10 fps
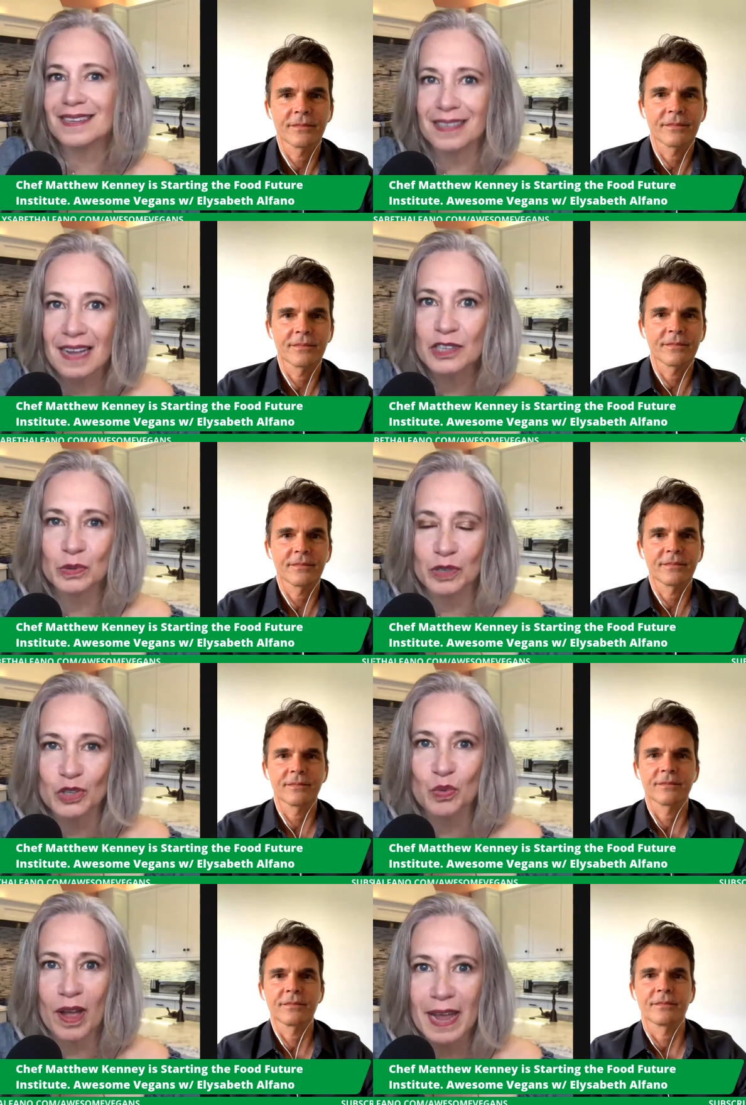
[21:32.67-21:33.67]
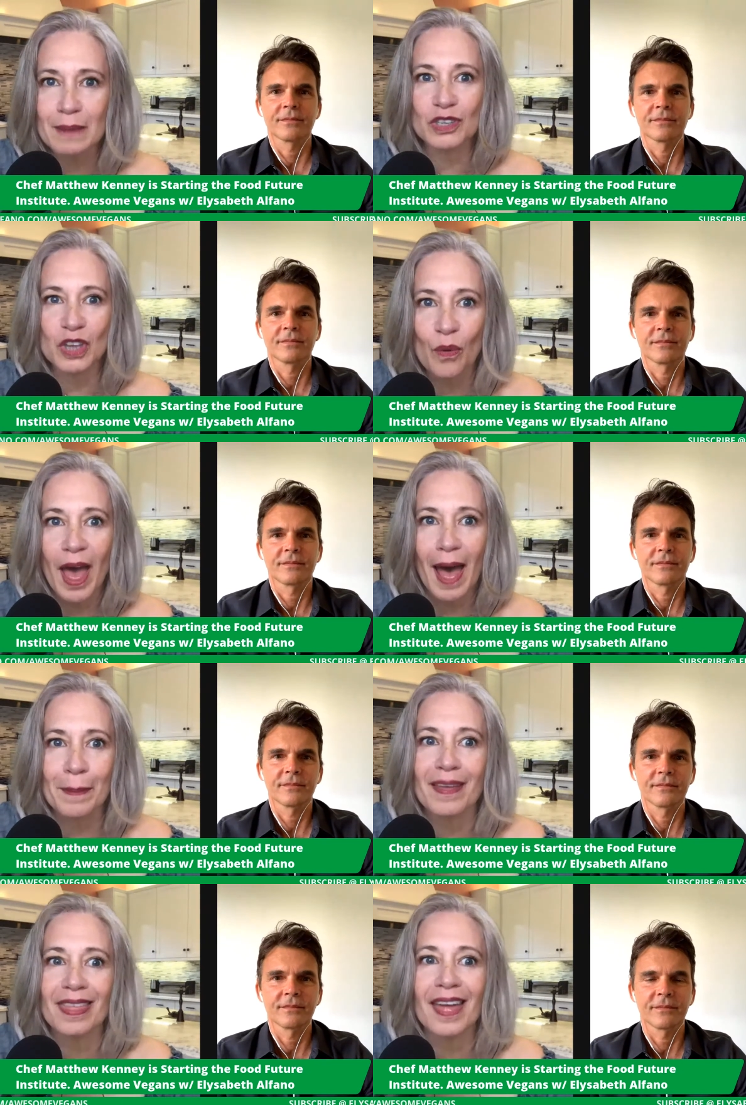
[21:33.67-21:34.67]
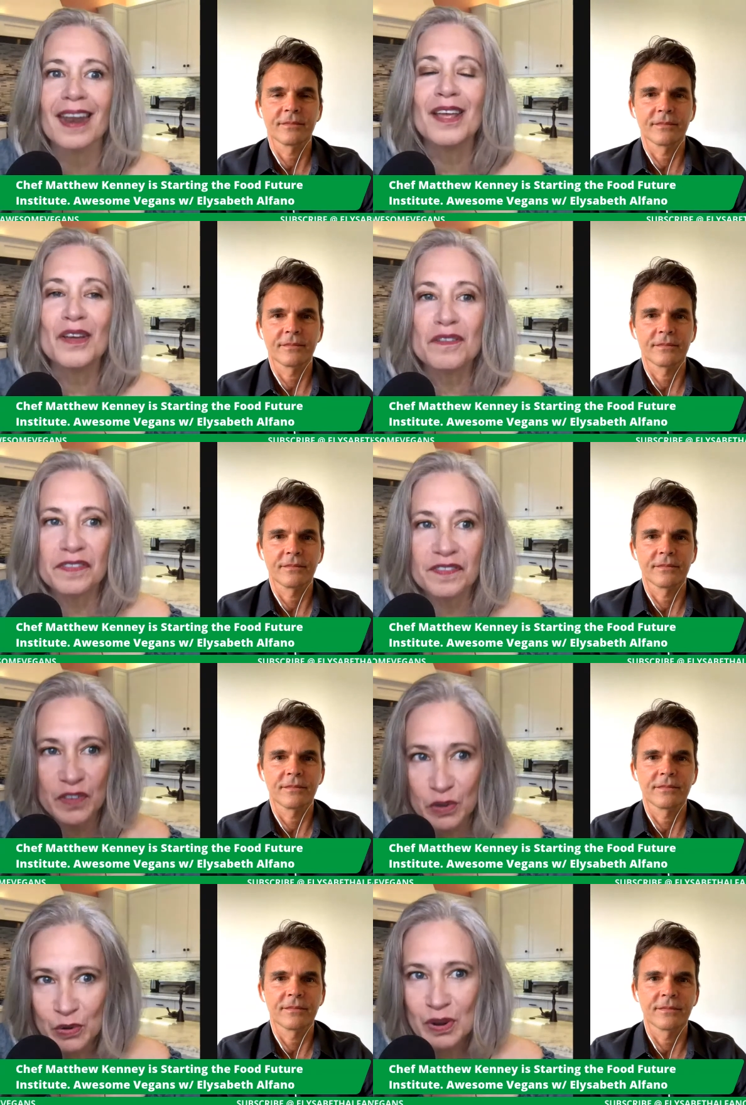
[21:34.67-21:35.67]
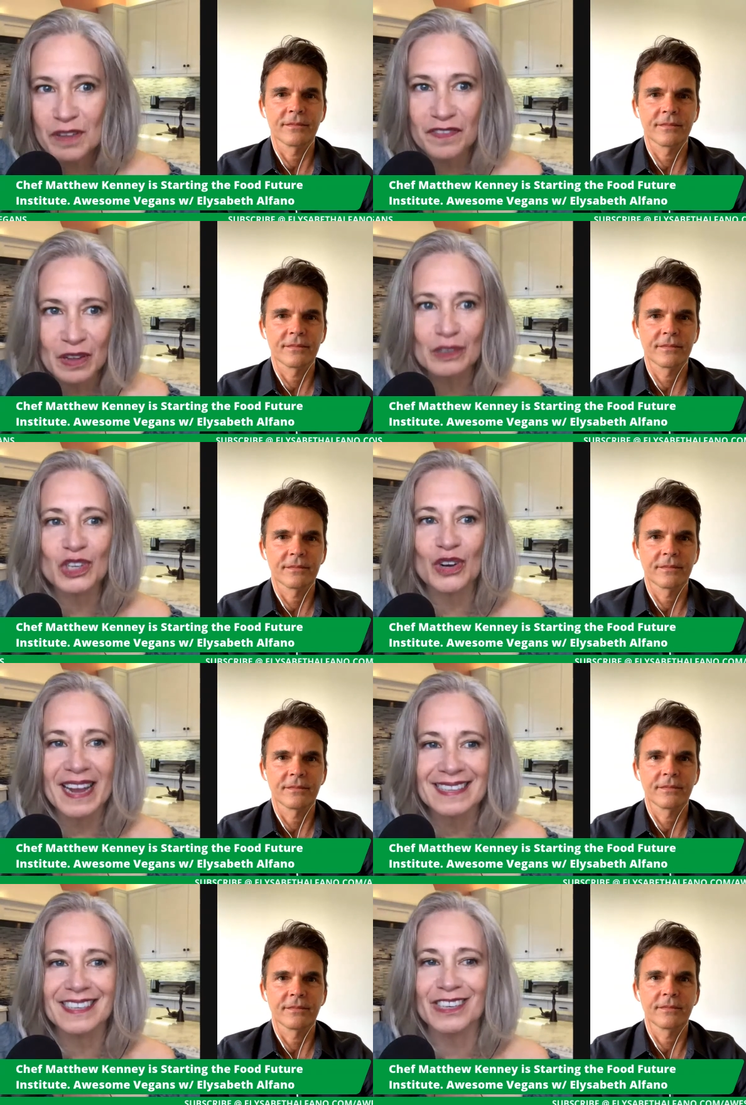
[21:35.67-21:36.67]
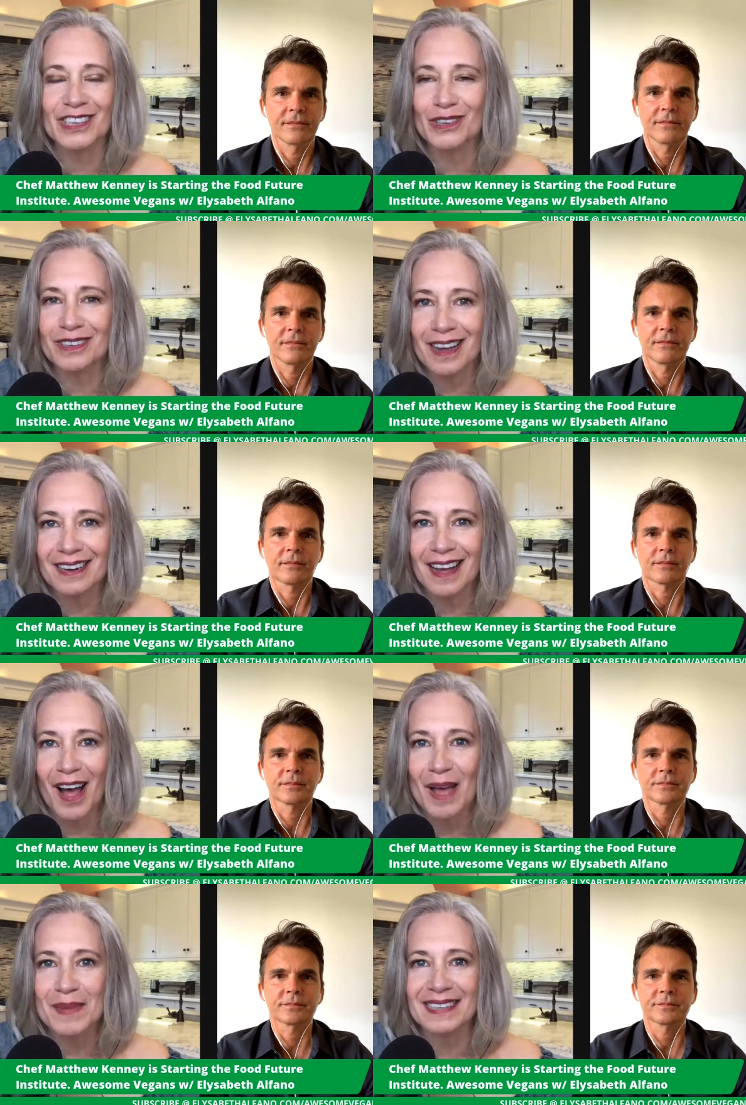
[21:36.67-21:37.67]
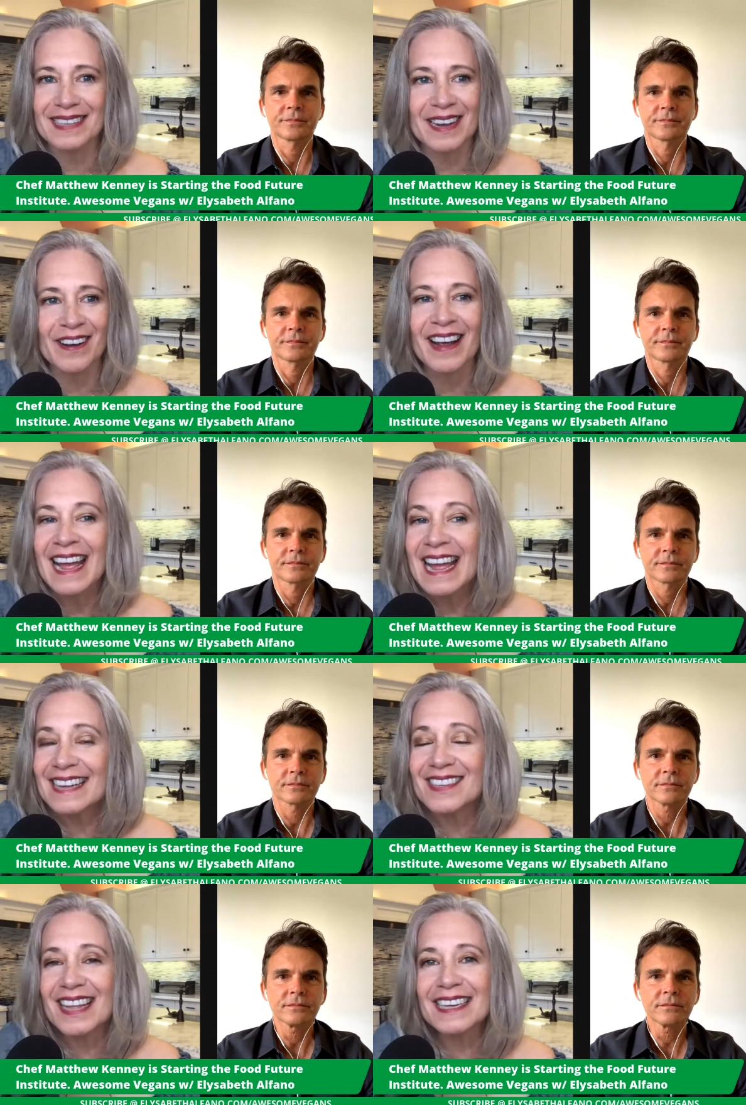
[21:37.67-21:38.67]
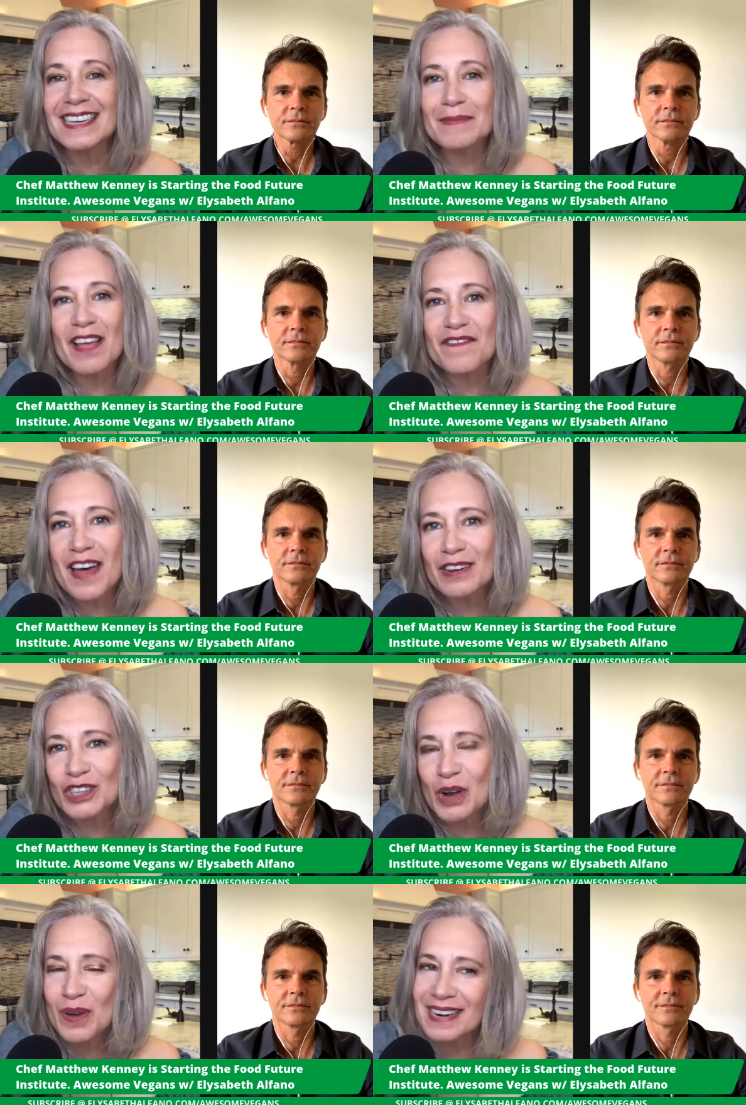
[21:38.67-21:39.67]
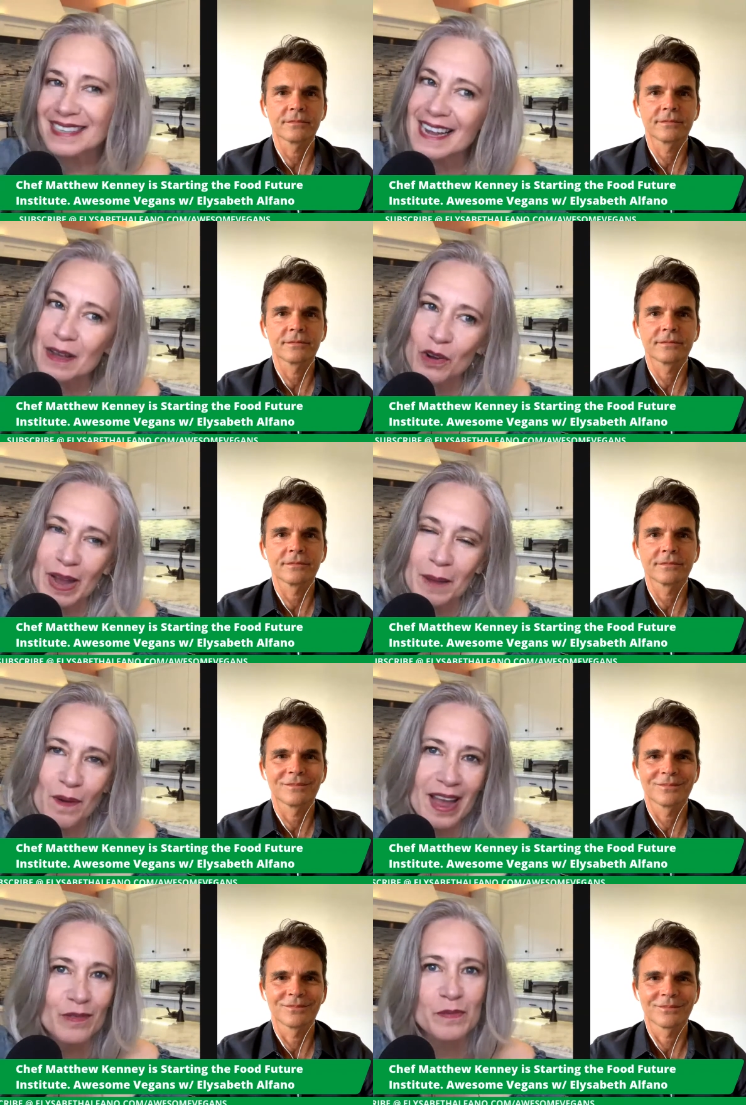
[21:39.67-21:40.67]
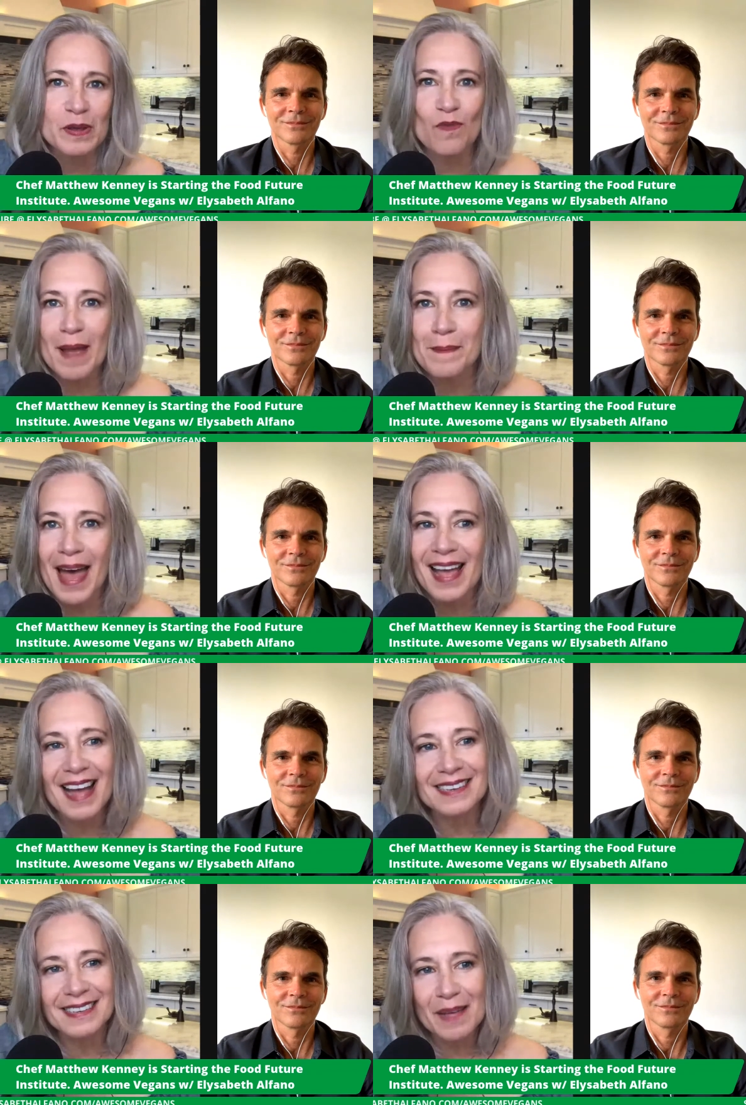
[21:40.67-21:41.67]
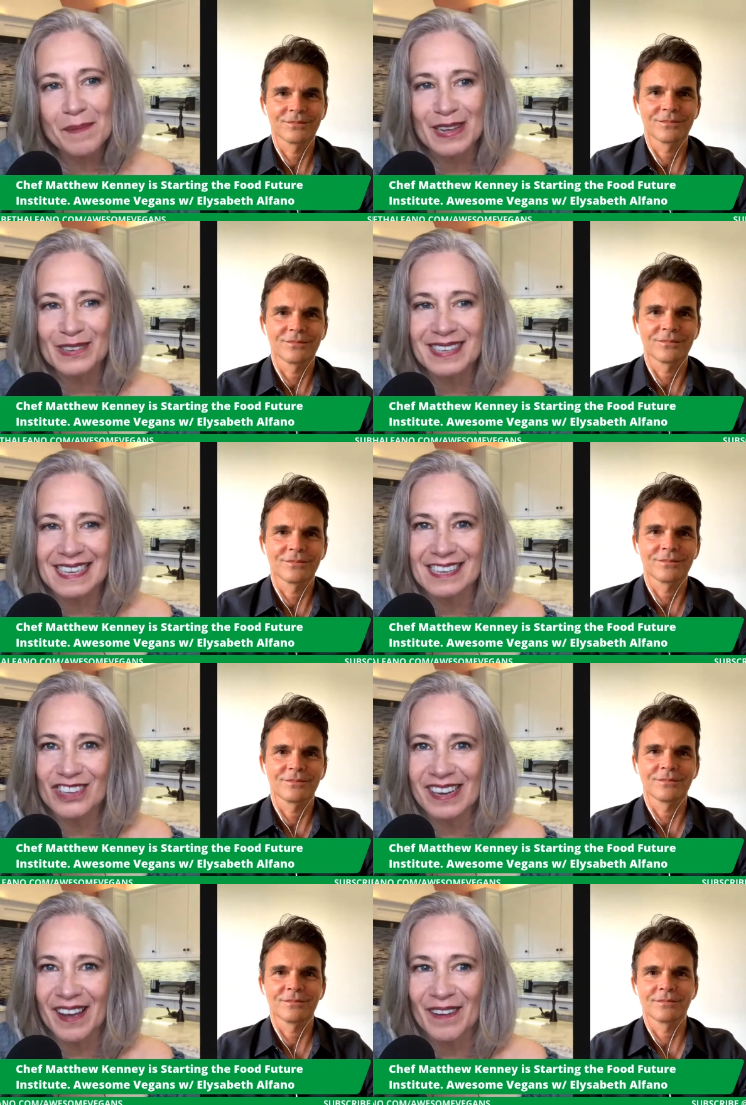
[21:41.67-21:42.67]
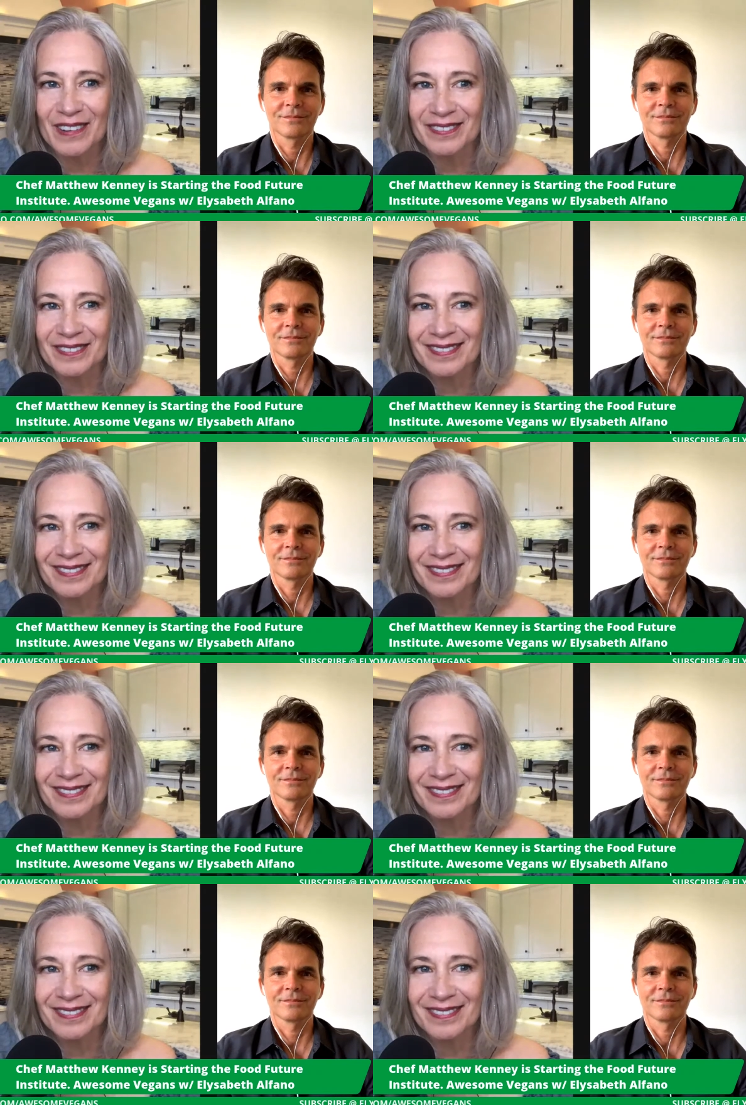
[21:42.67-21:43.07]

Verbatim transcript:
Speaker 1: sense, which is why I'm so happy that foodfutureinstitute.com is here. It's the Elysabeth Alfano Show. We're going to take a quick break. We'll be right back on WCGO.